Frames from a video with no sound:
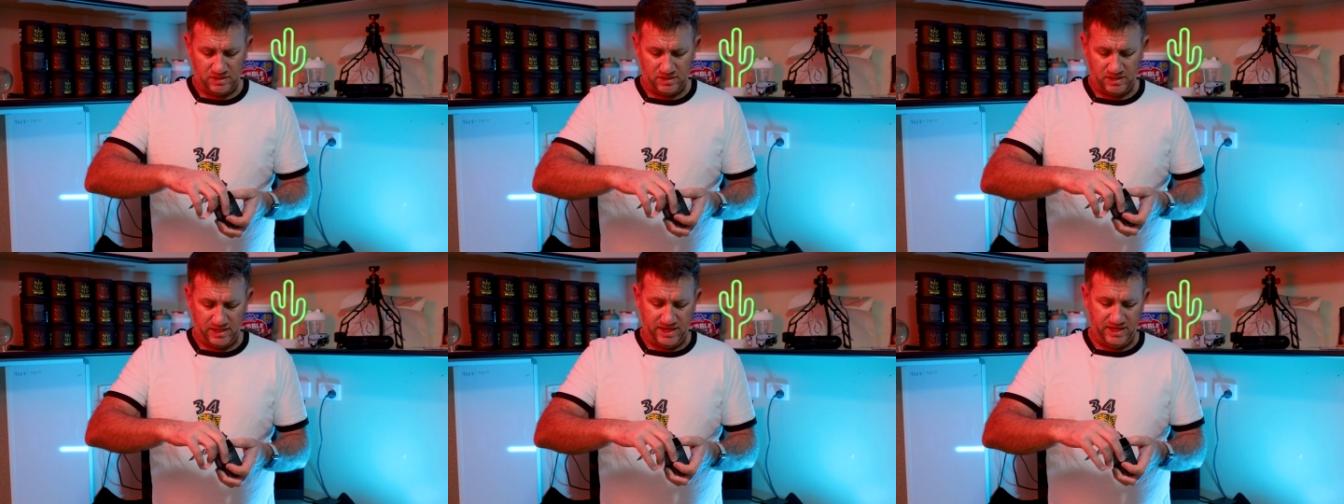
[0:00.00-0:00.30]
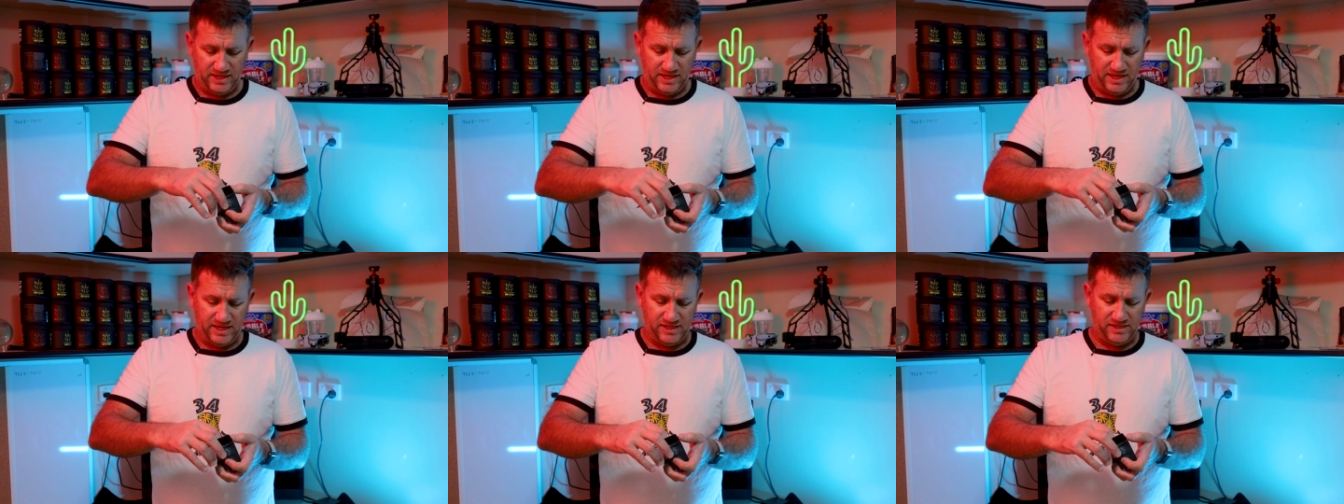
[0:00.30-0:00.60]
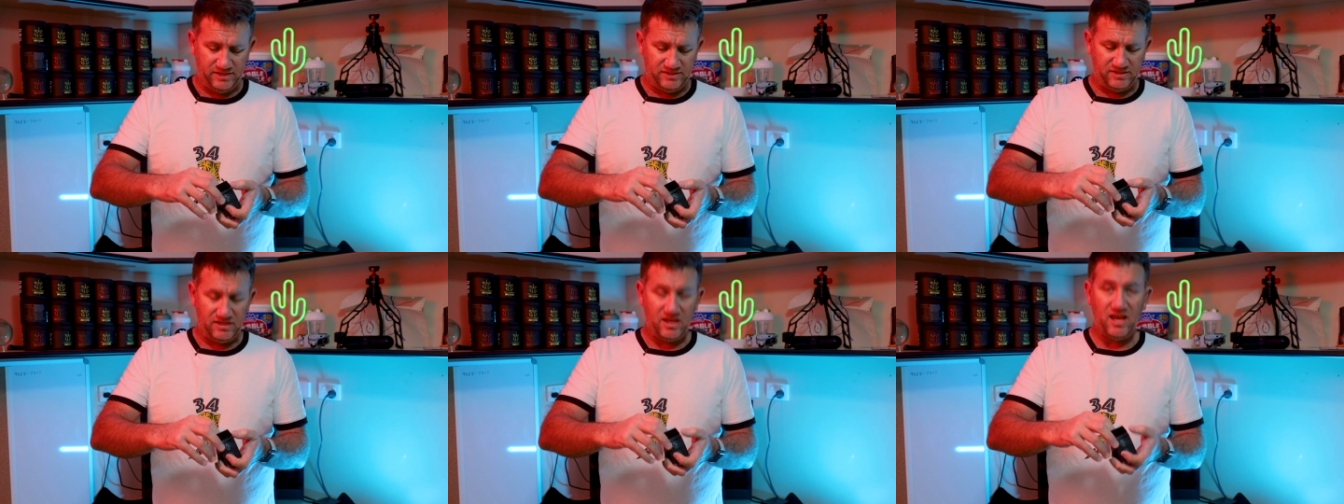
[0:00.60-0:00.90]
It
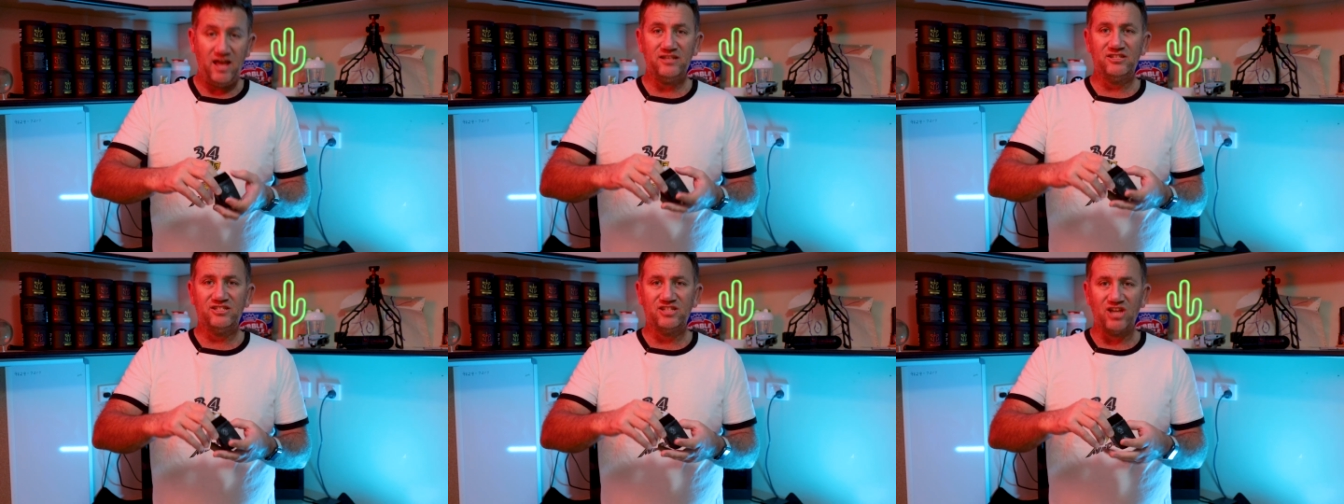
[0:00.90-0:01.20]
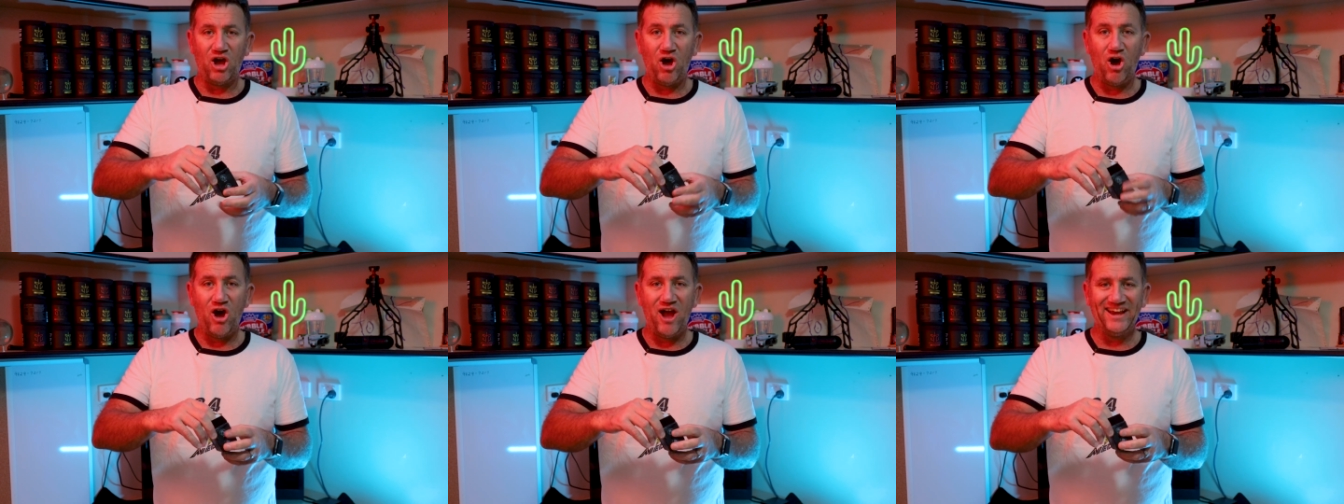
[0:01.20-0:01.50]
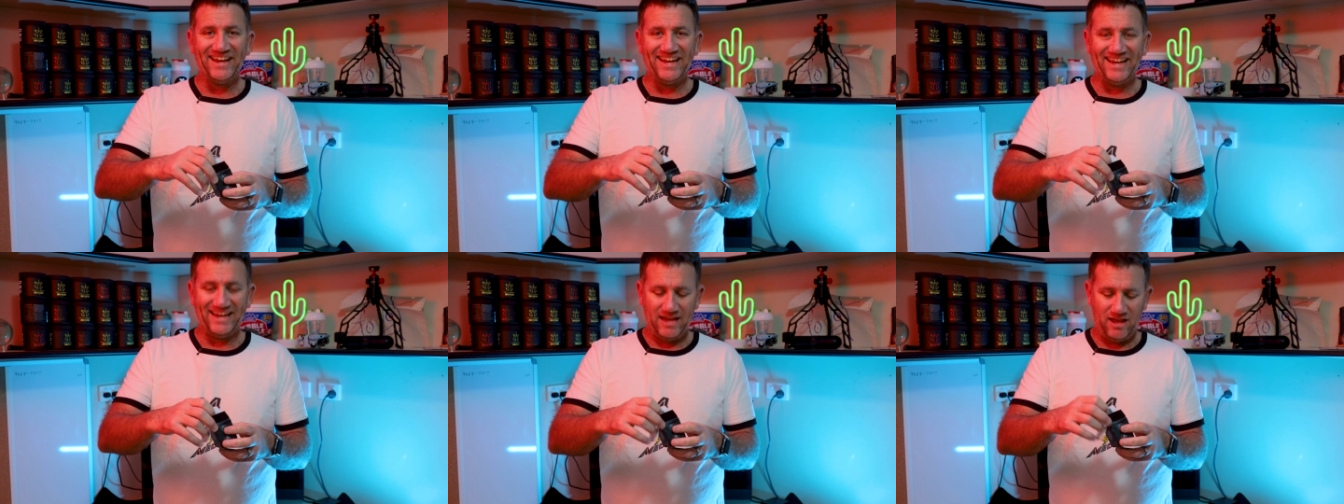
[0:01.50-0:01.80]
is
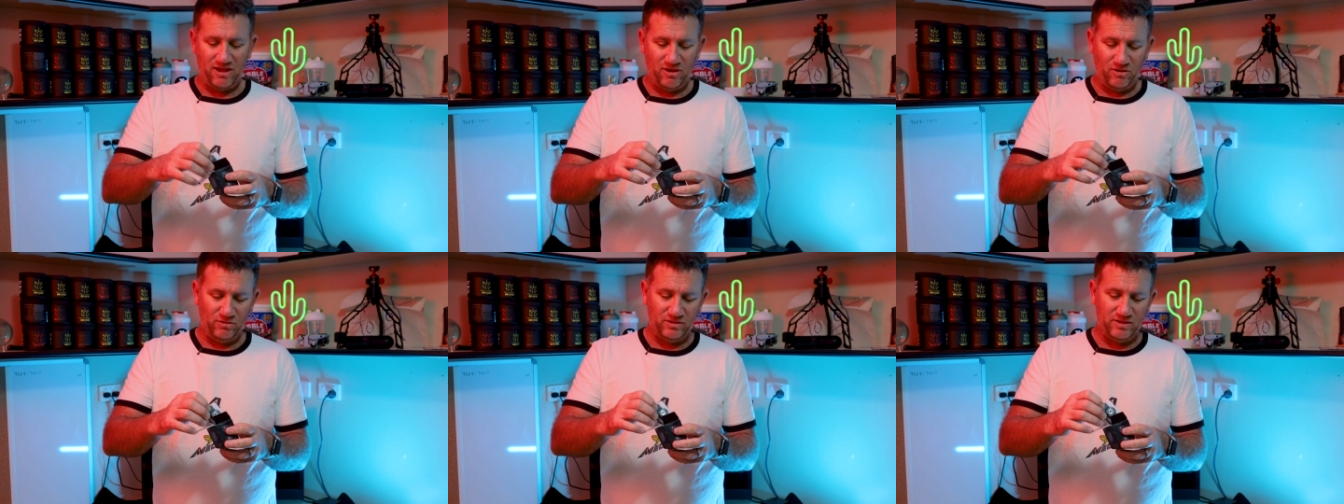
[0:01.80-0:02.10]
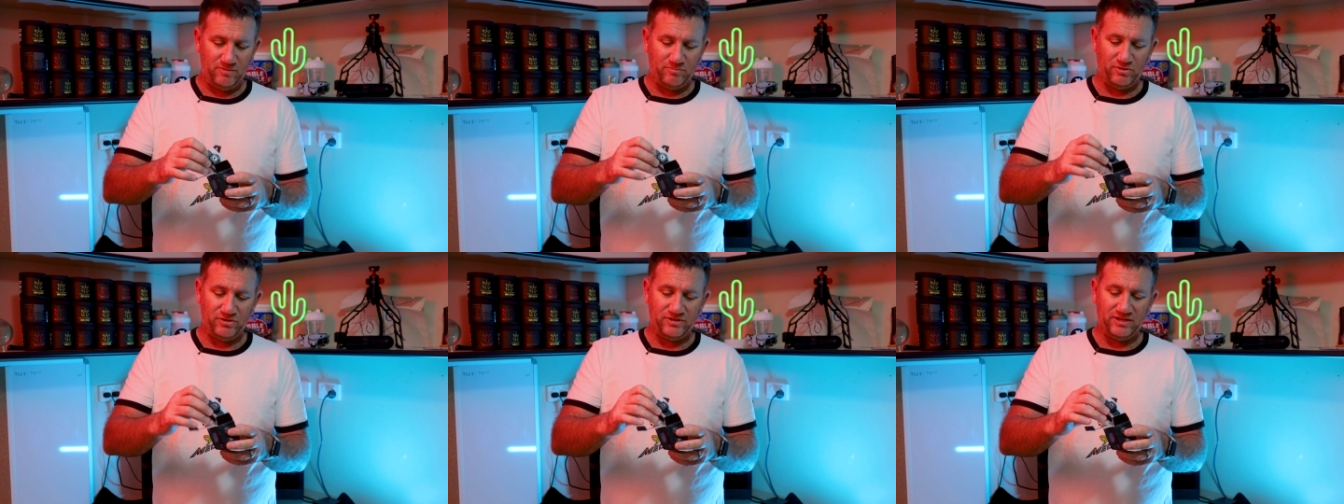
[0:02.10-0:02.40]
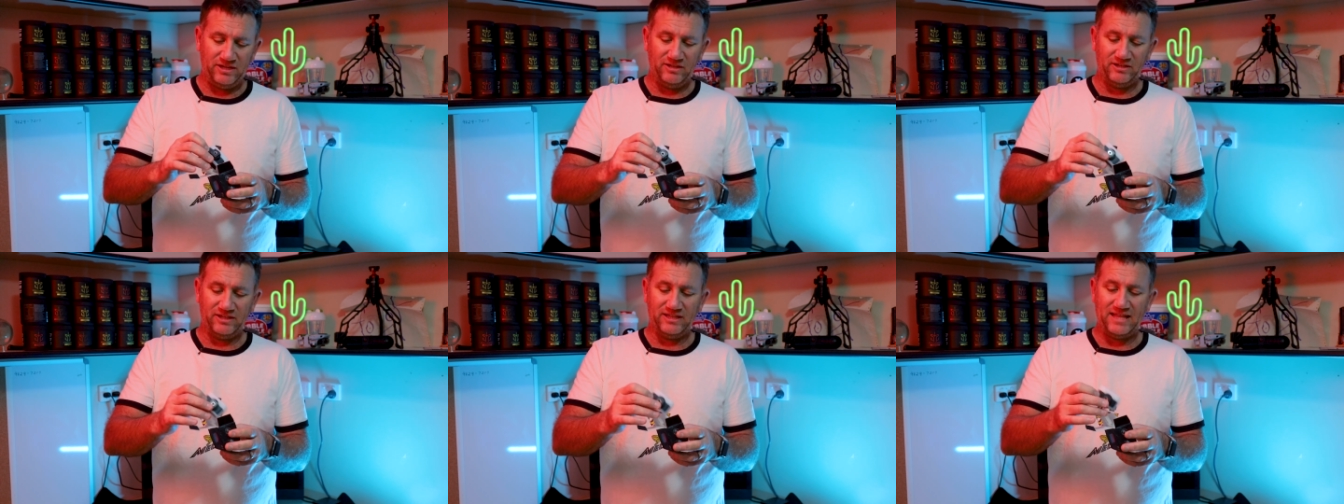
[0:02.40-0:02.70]
tiny. Holy
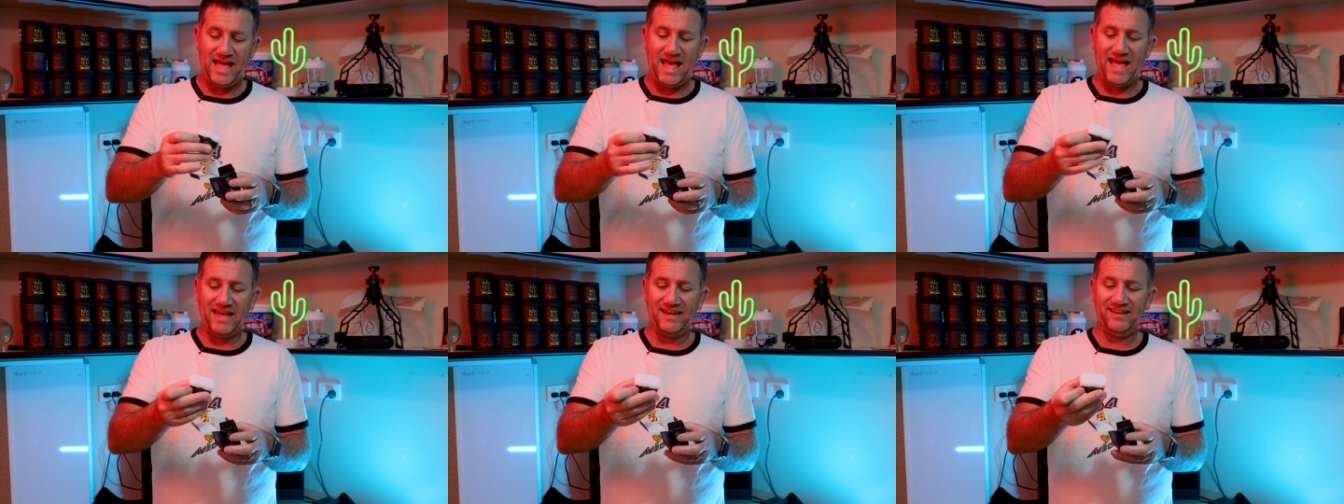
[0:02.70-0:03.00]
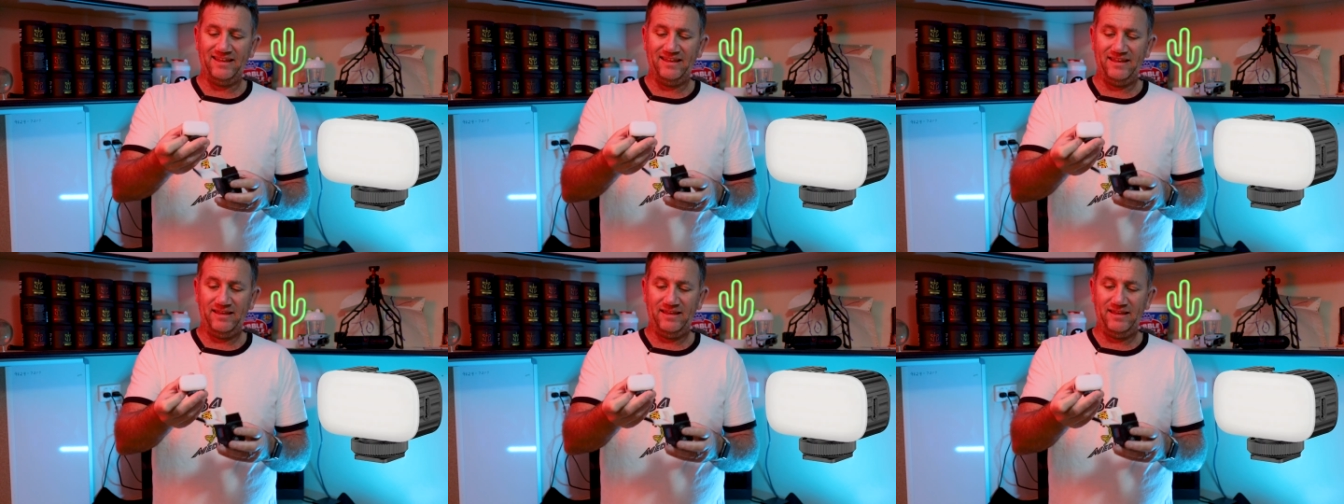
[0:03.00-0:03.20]
bundy, look at that.